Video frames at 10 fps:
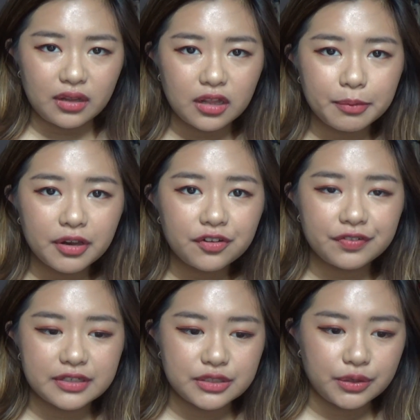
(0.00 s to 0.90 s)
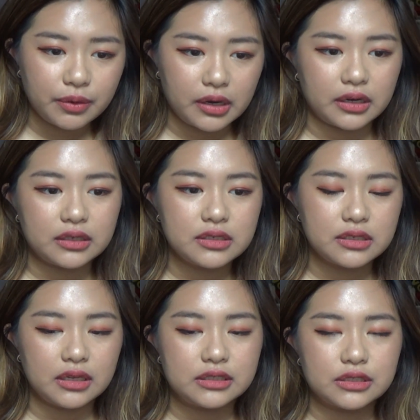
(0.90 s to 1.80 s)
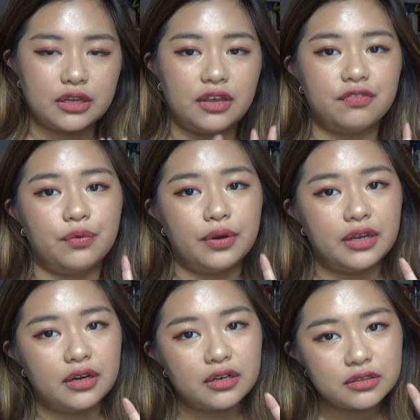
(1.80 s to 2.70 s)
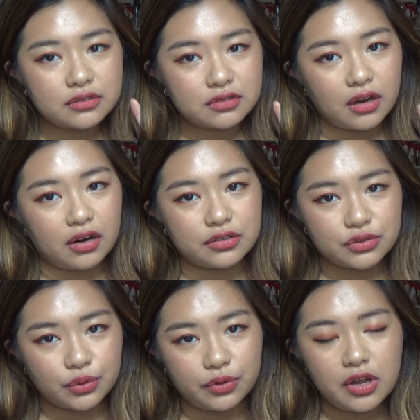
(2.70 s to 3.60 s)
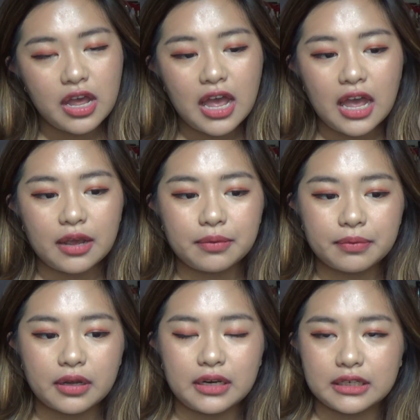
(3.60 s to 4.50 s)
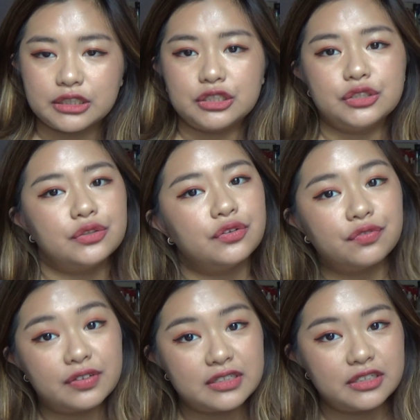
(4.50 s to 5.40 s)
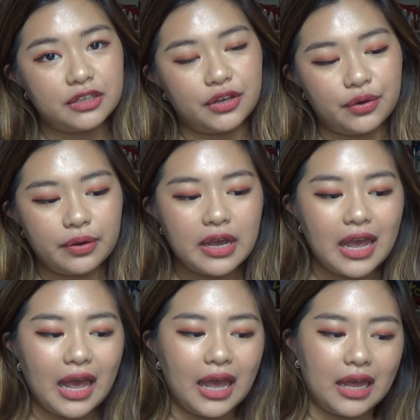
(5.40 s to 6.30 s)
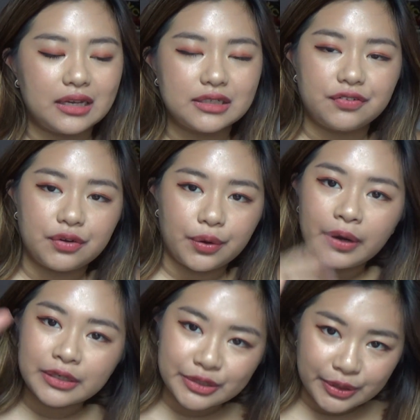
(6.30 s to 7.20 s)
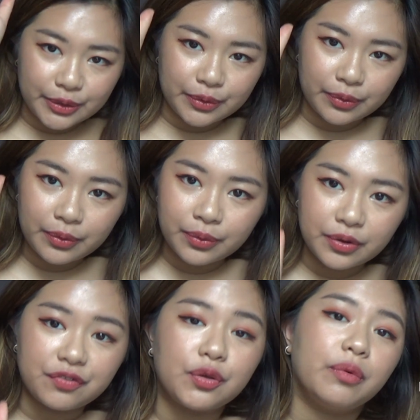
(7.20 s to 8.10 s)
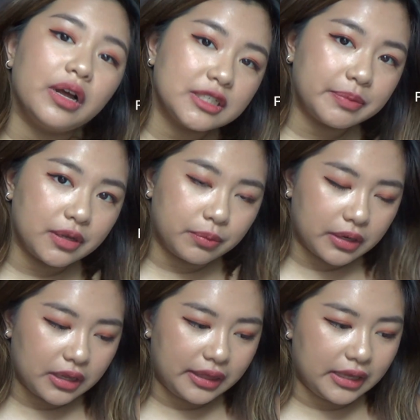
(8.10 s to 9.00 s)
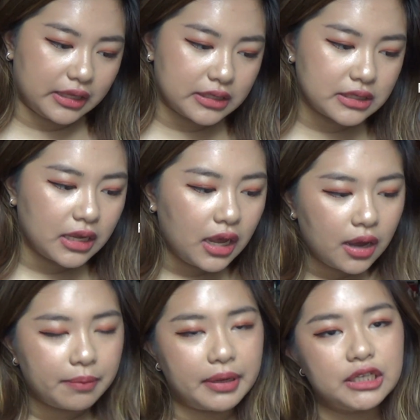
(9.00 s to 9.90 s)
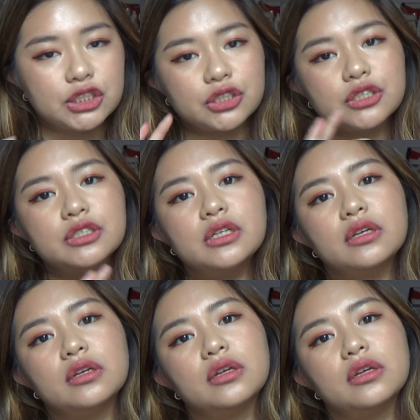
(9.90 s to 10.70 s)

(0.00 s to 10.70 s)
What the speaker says: a little bit about VCUarts, it's a 4-year art school connected to VCU. And if you want to be in one of these majors,